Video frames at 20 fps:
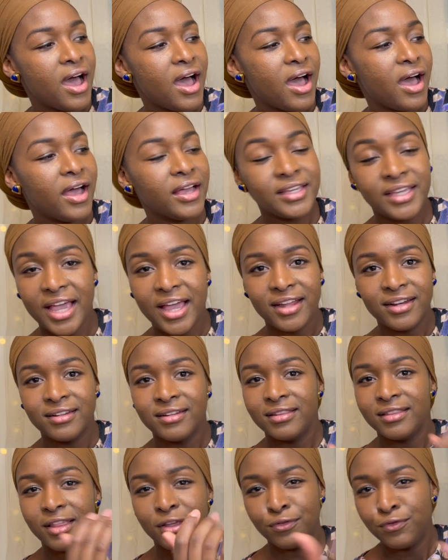
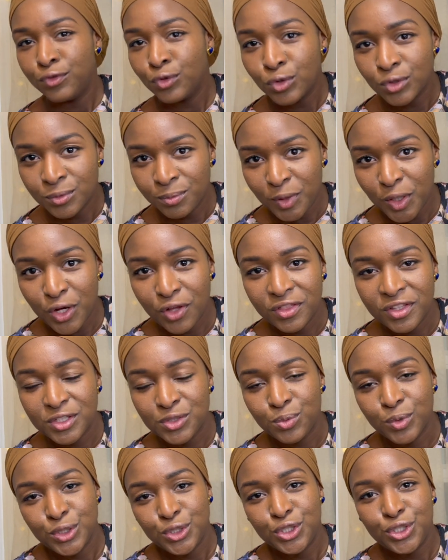Again, they fooled me on this
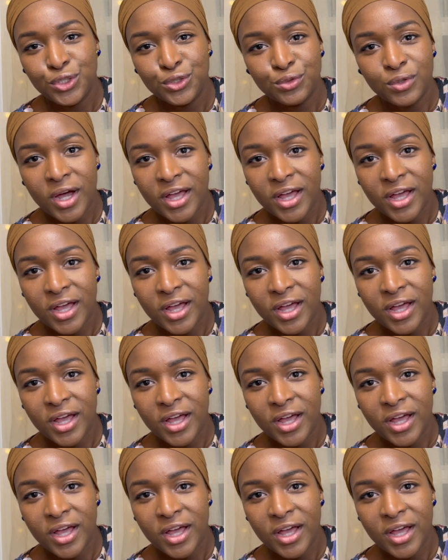one too.